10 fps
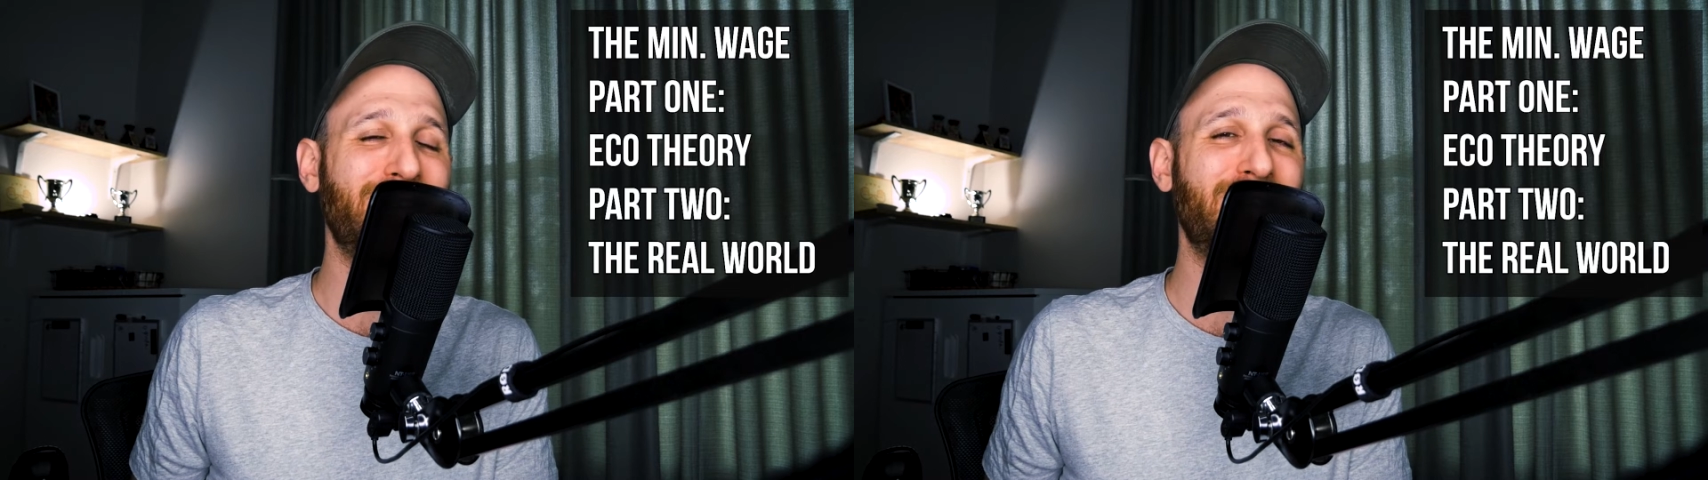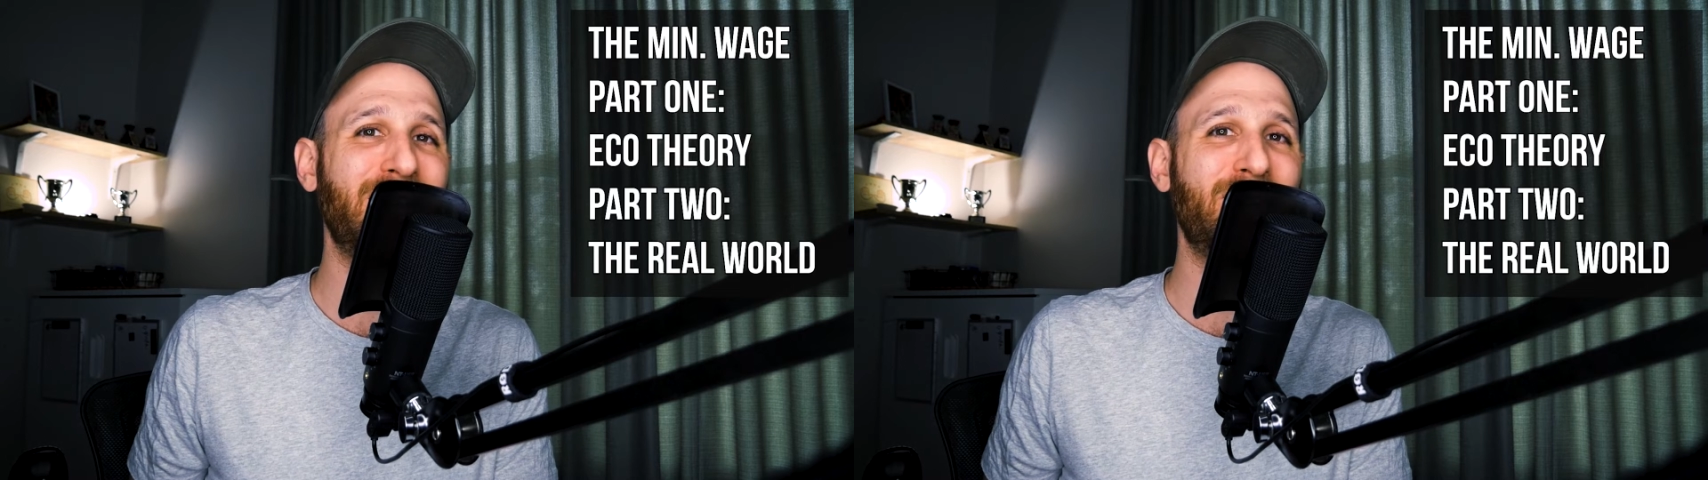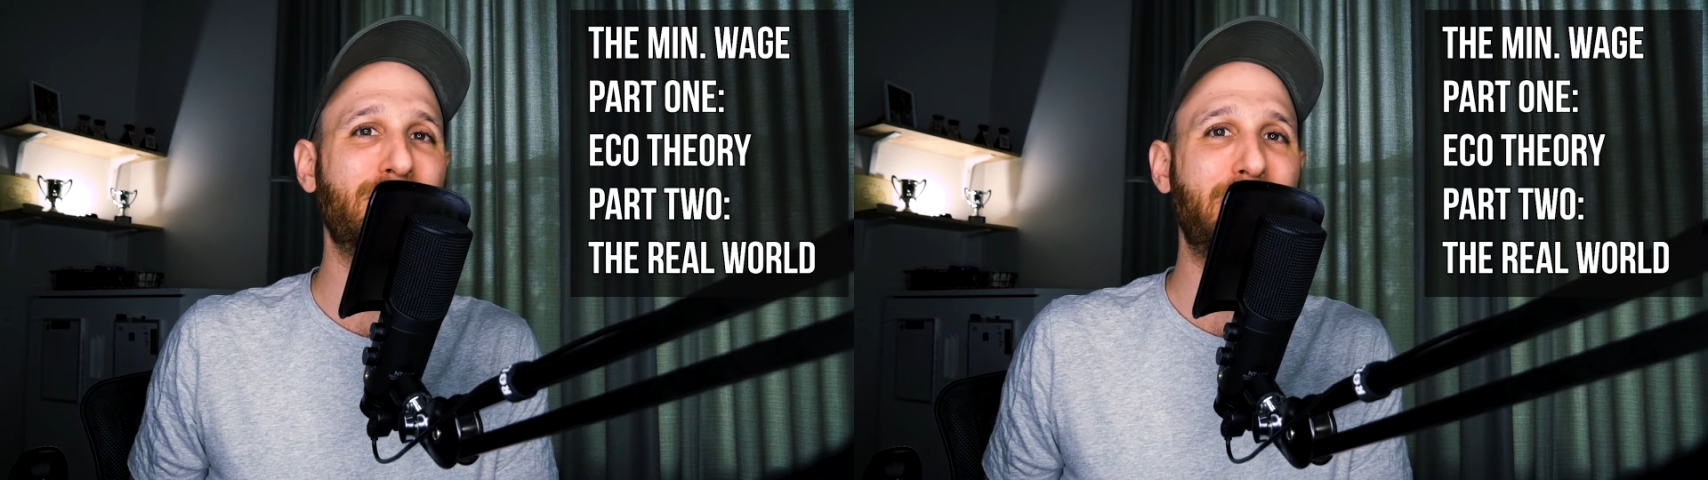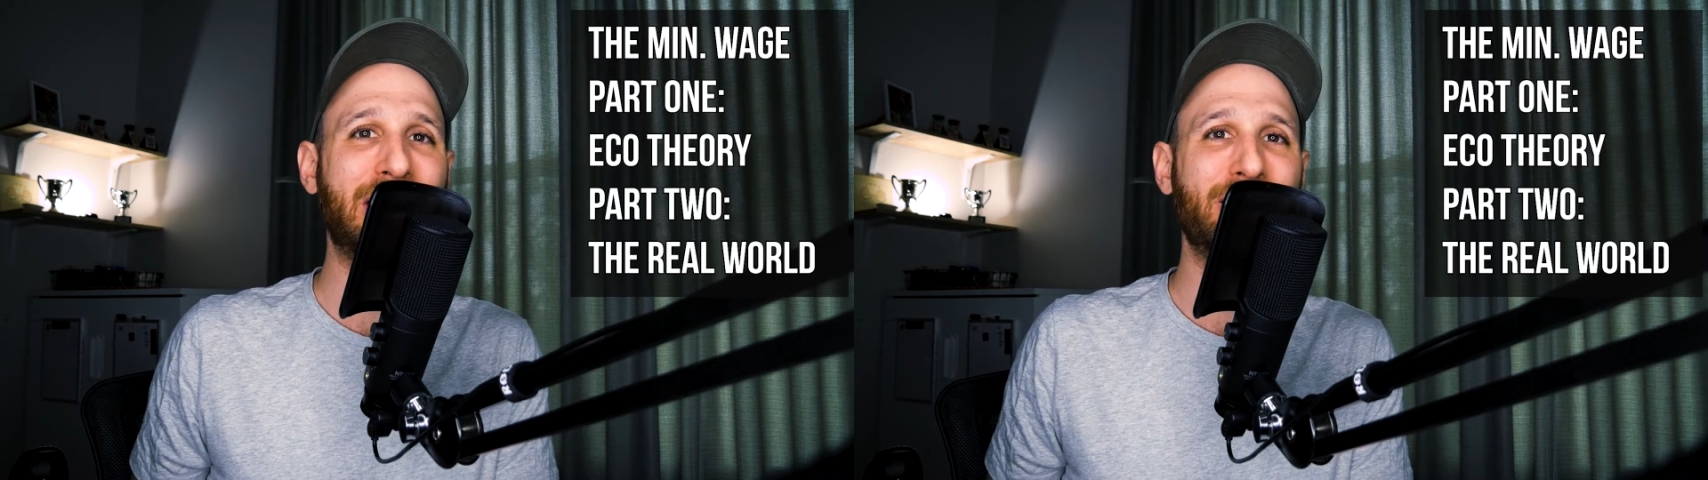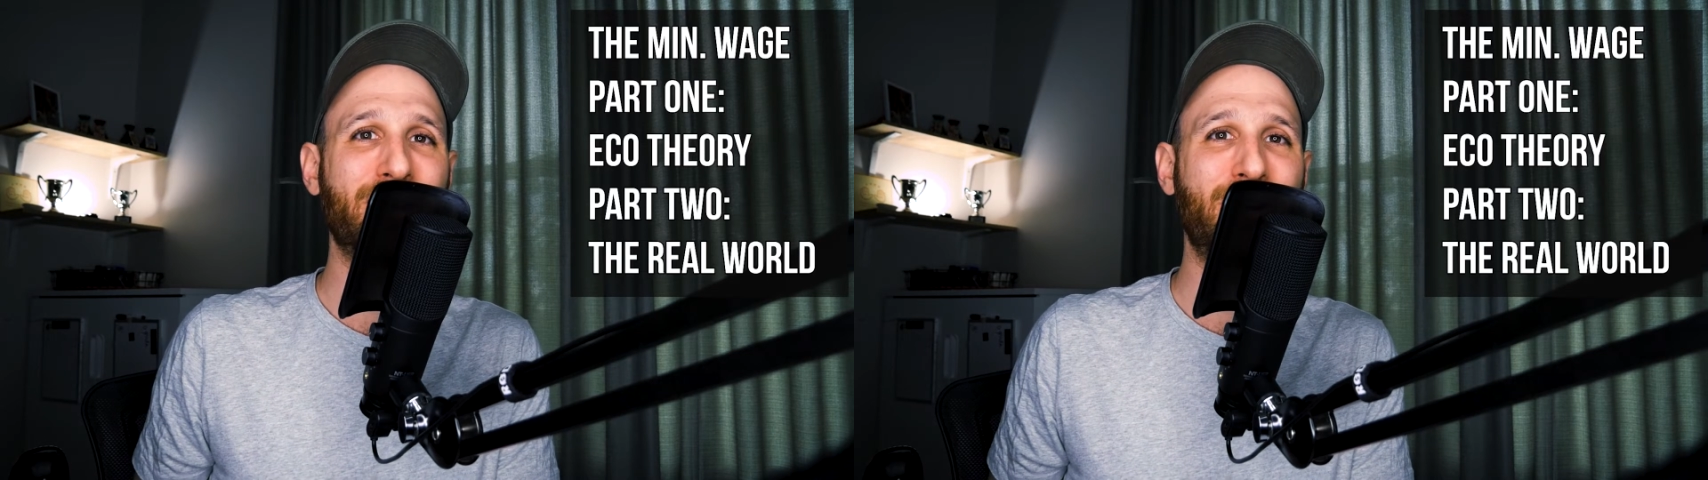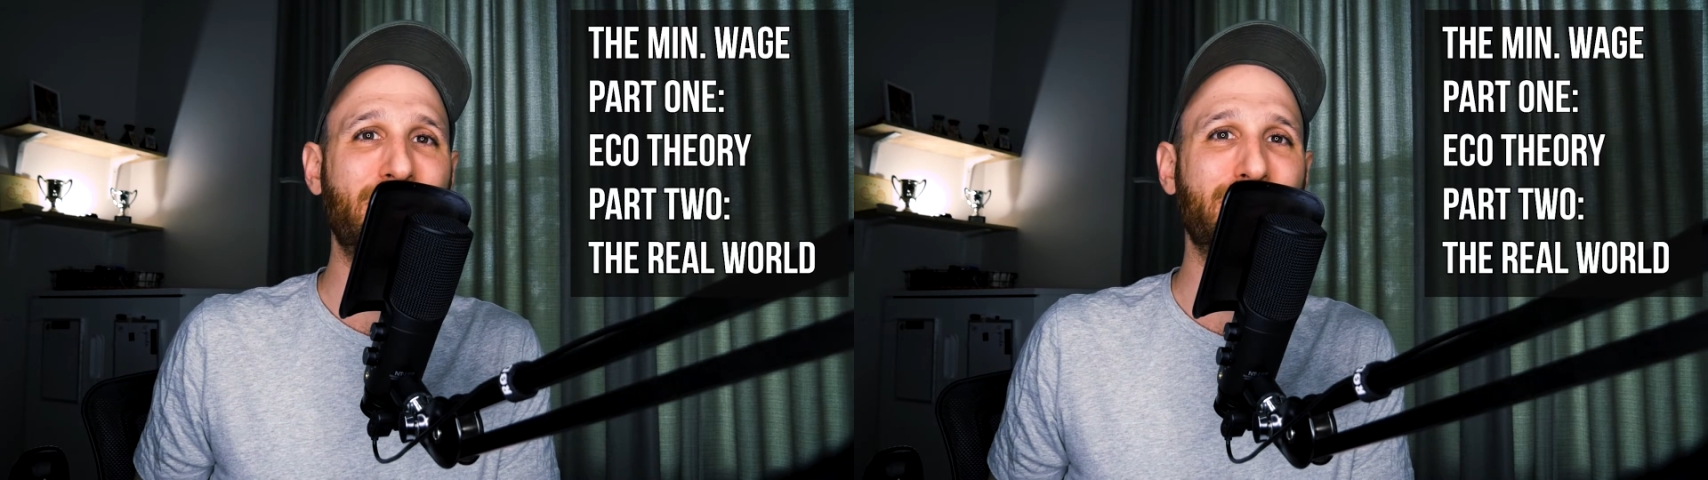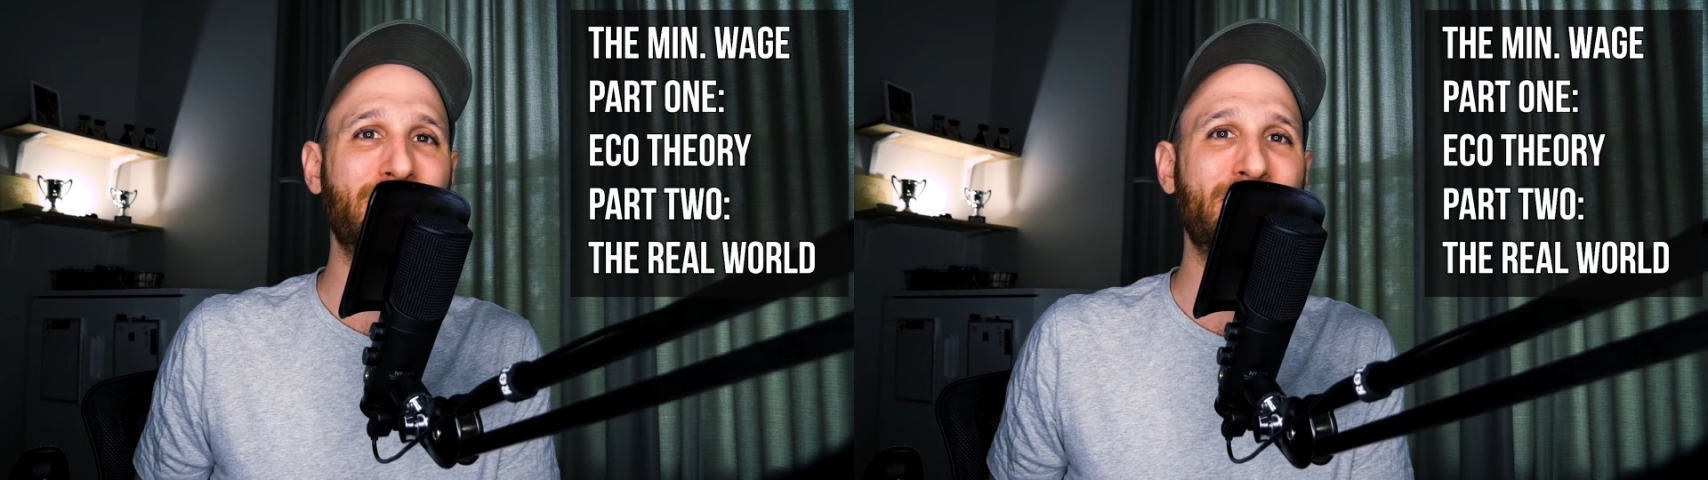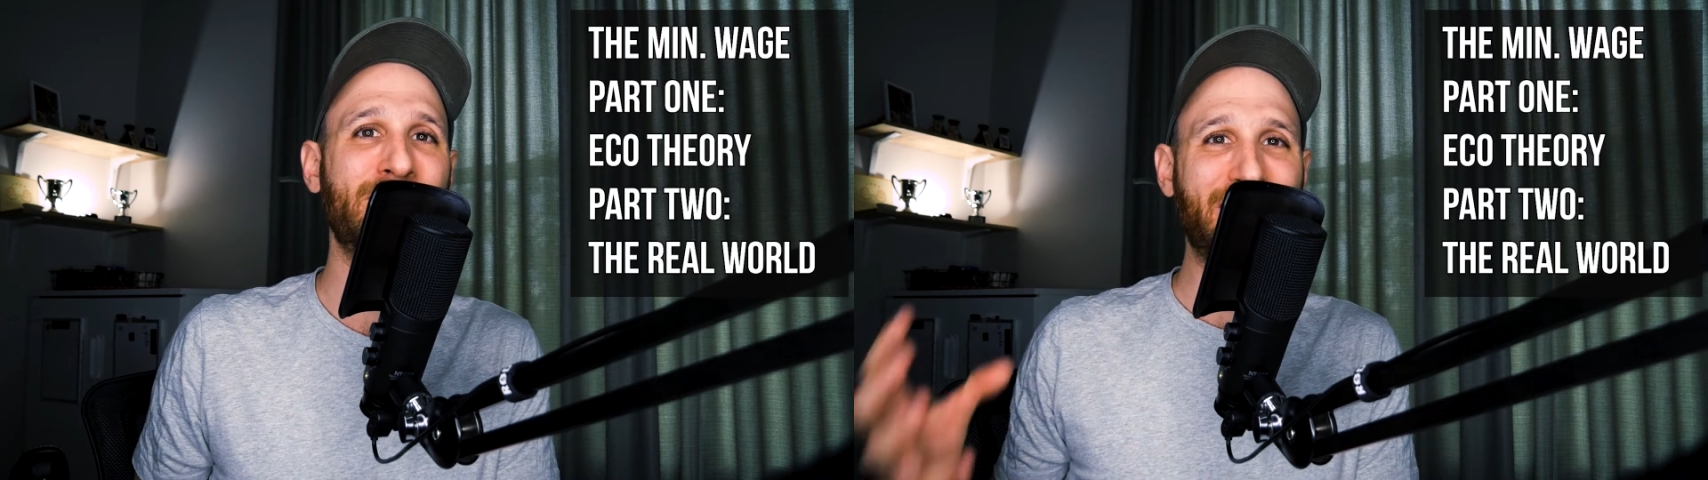things about economists,